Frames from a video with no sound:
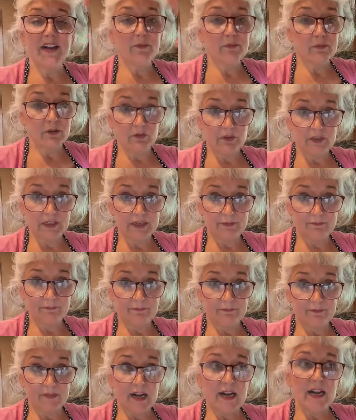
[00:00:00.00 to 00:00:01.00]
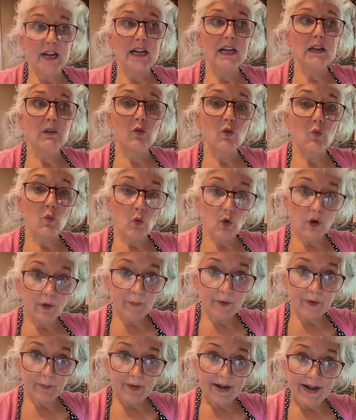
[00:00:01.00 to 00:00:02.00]
It ruins it. It'll
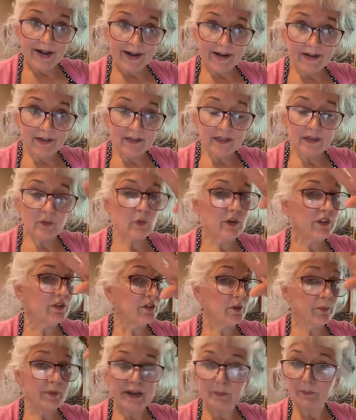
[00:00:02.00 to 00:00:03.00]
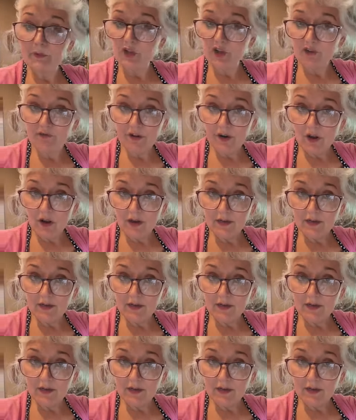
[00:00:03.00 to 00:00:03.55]
warp your pans, whether they're pampered or